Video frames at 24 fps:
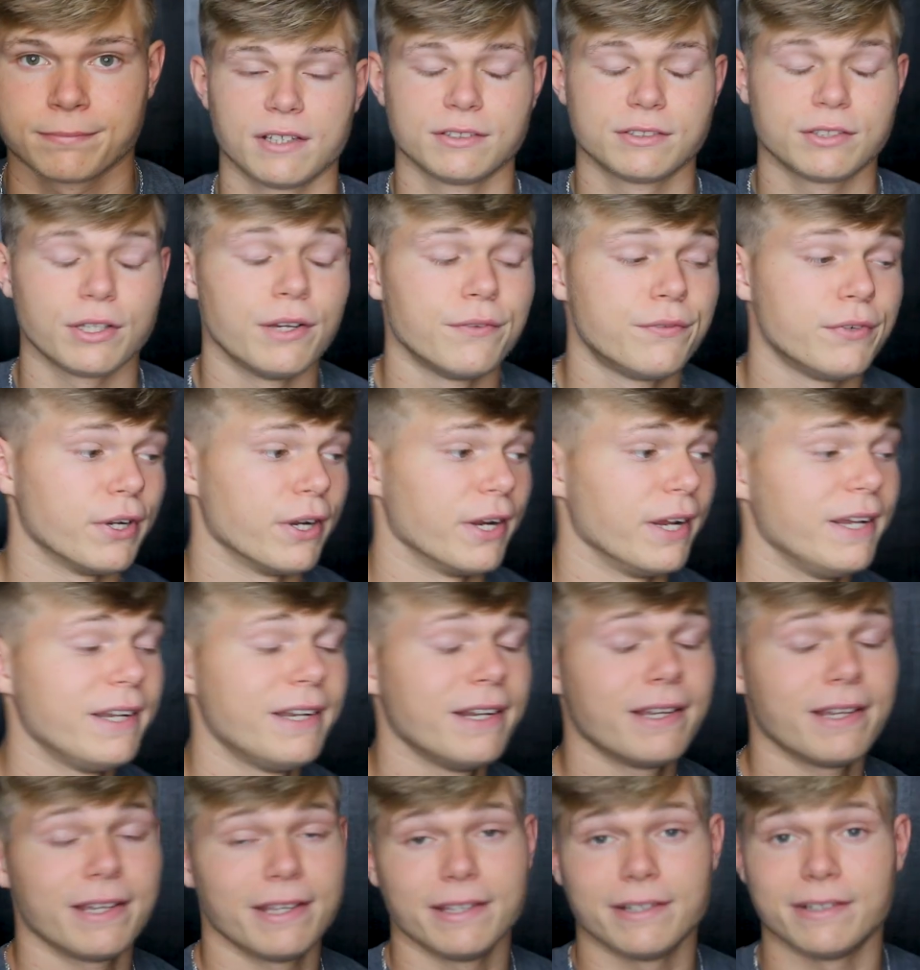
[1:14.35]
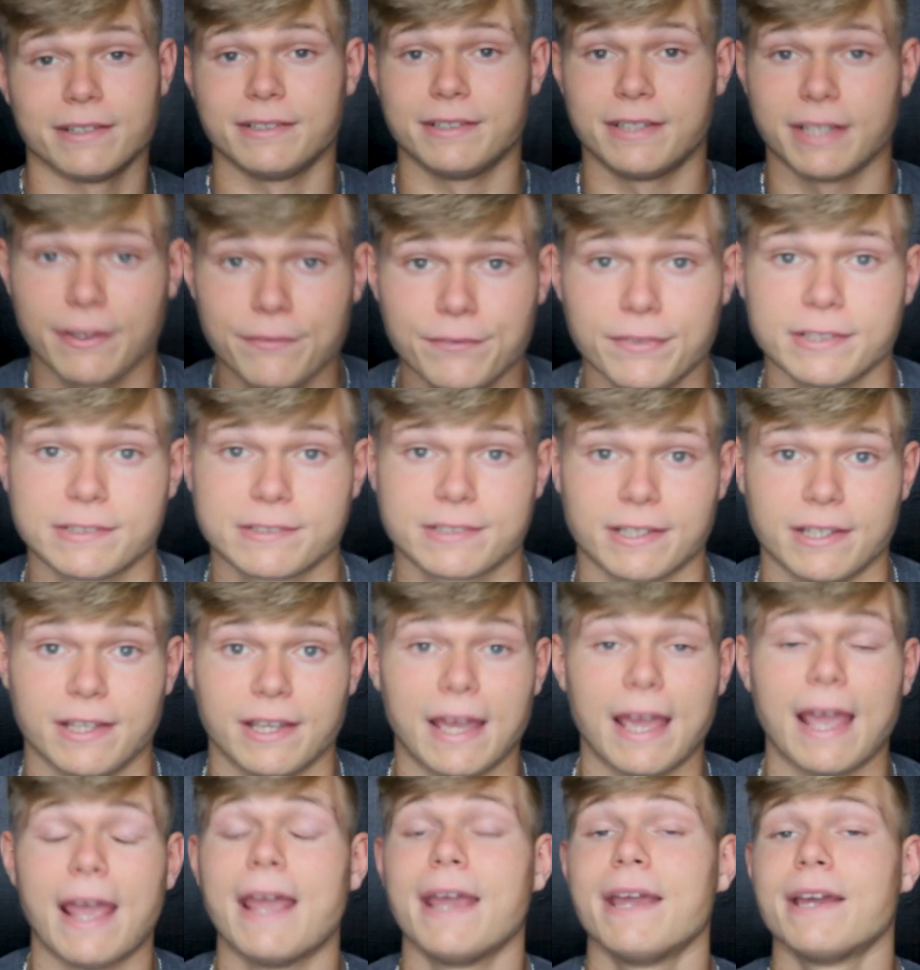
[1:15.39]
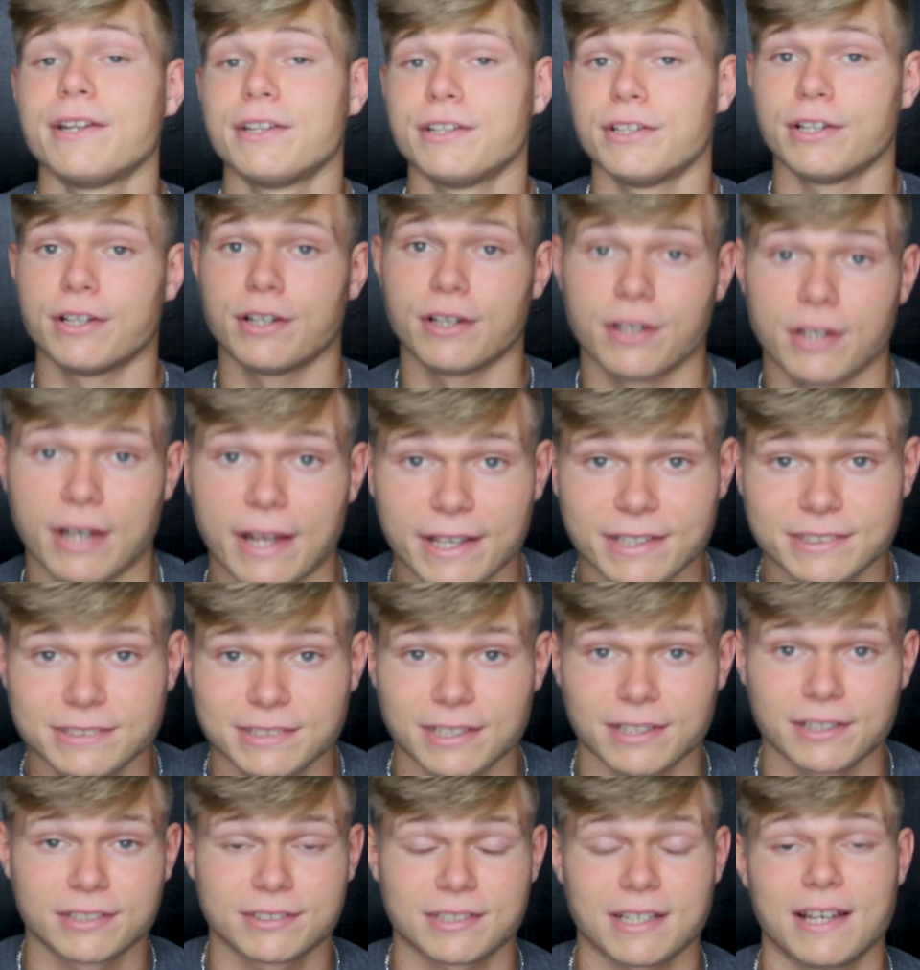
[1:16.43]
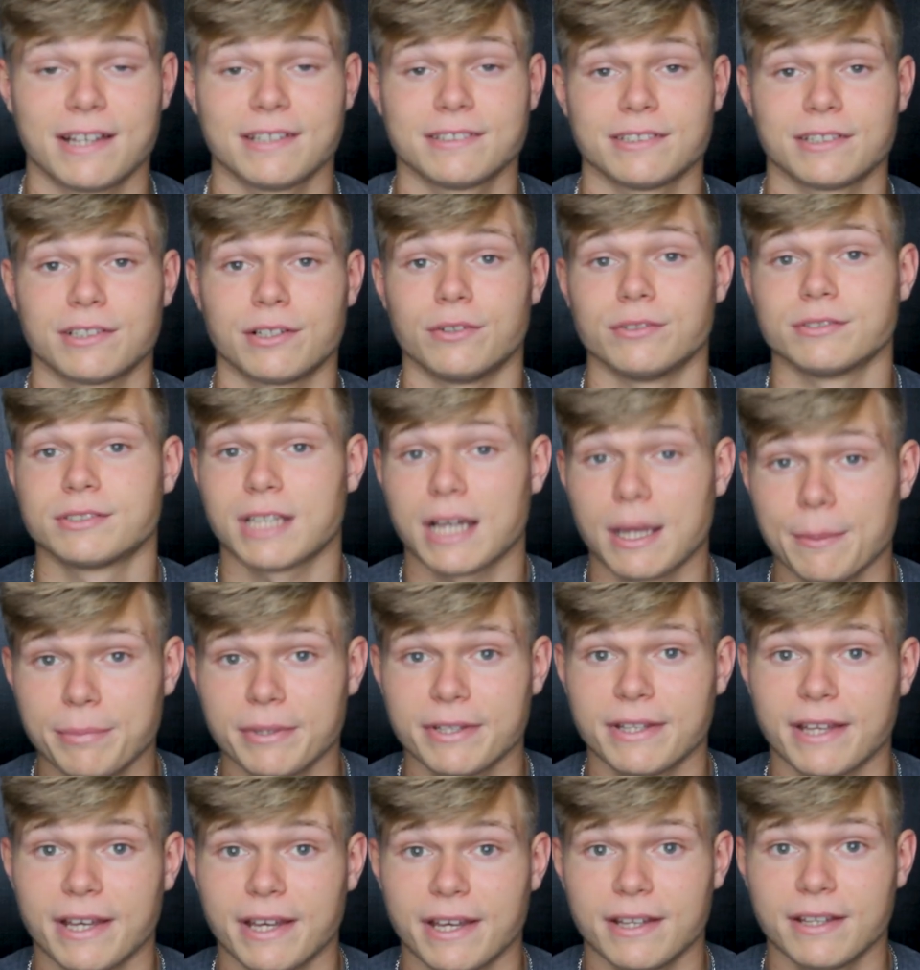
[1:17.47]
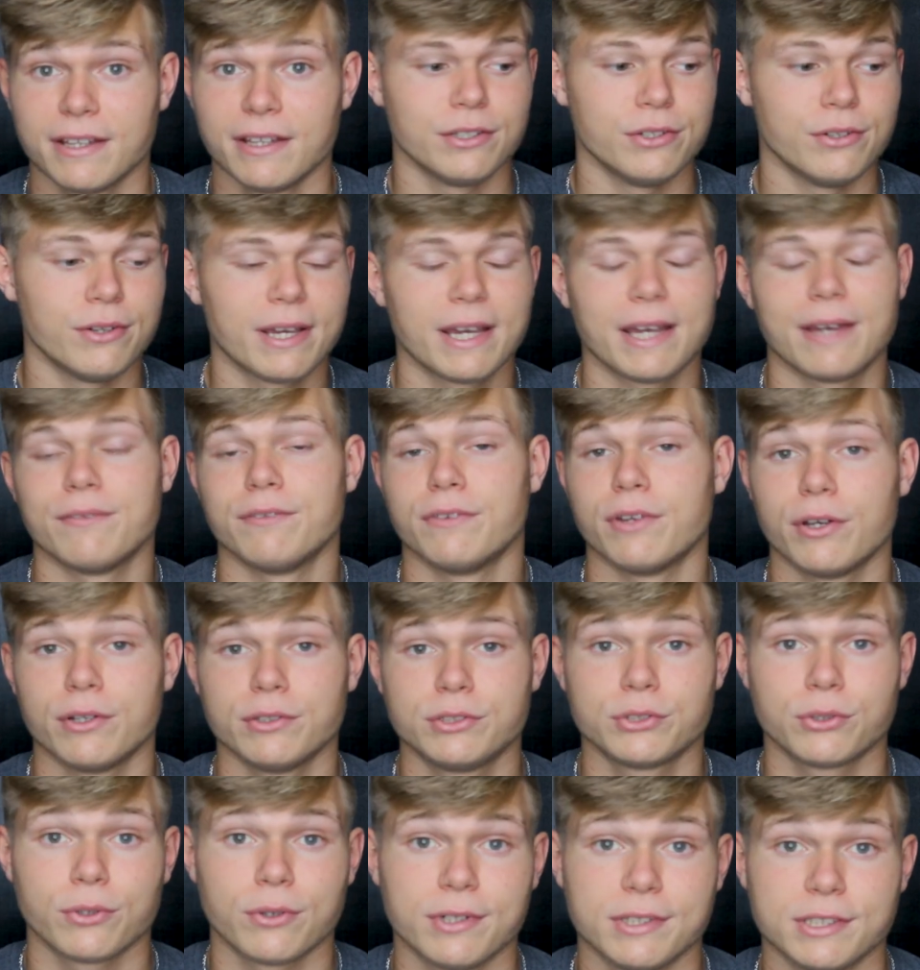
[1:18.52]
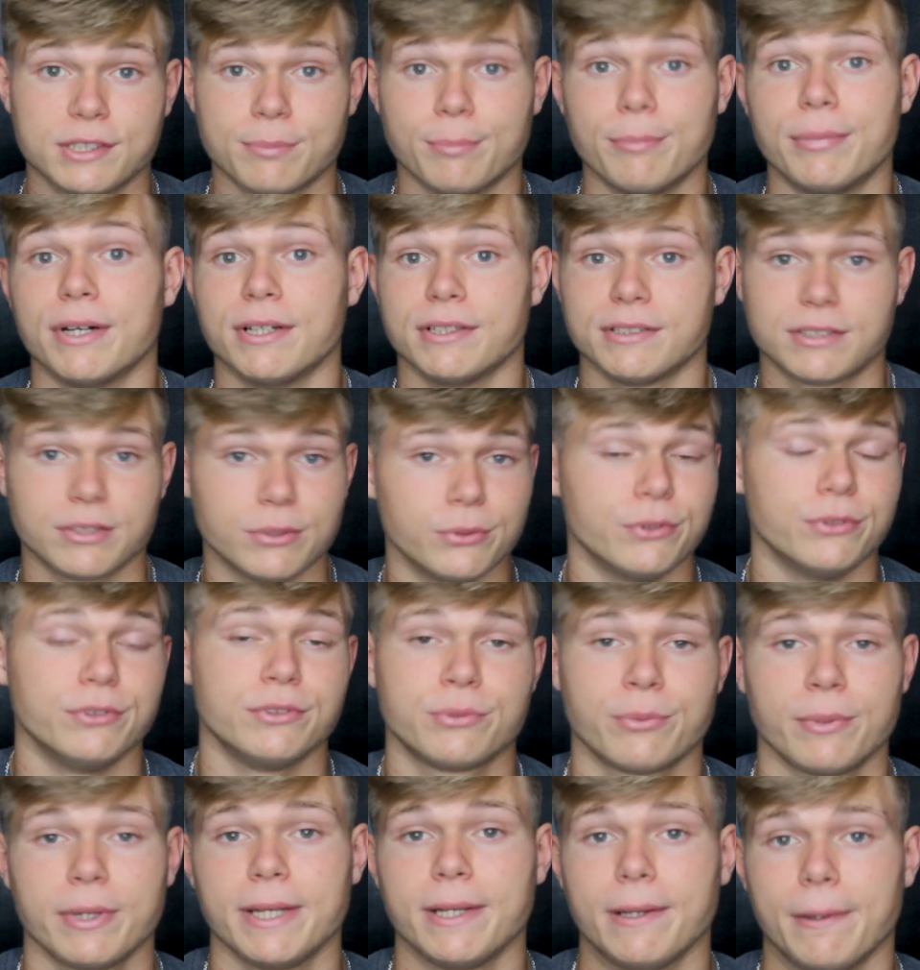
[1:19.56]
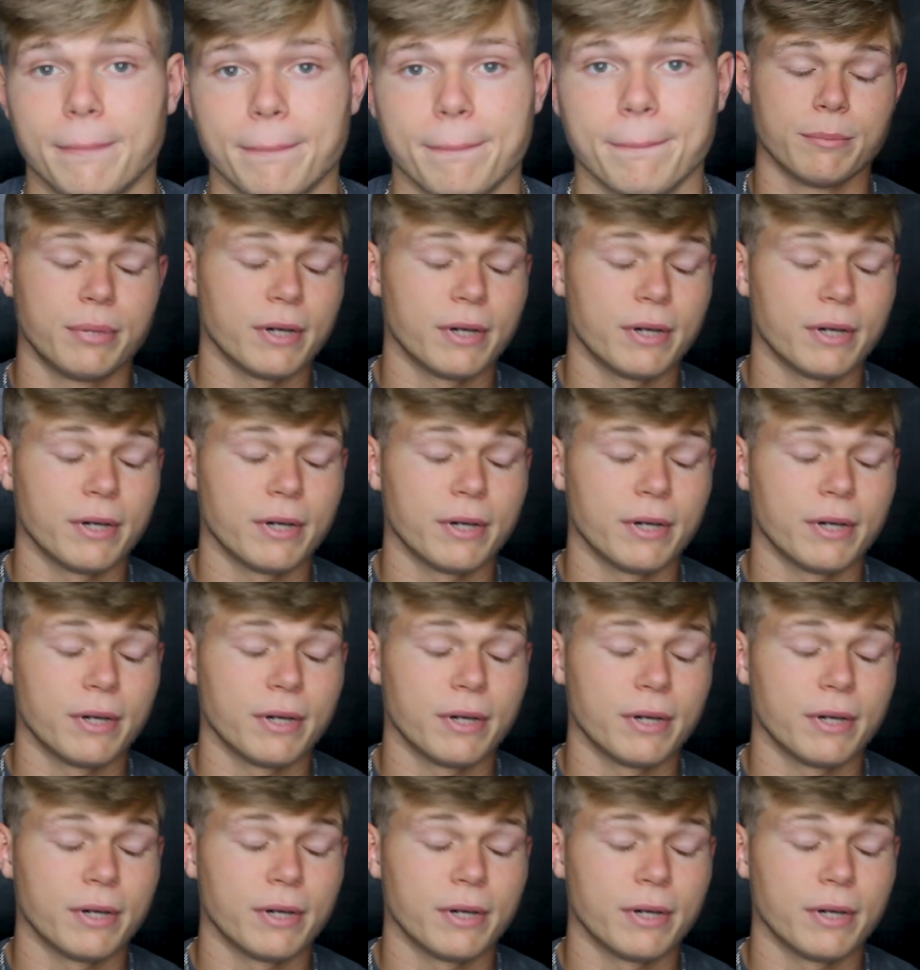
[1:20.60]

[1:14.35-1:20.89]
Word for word: So if you're eating in a deficit and you're exercising on top of that, you have no choice but to lose weight.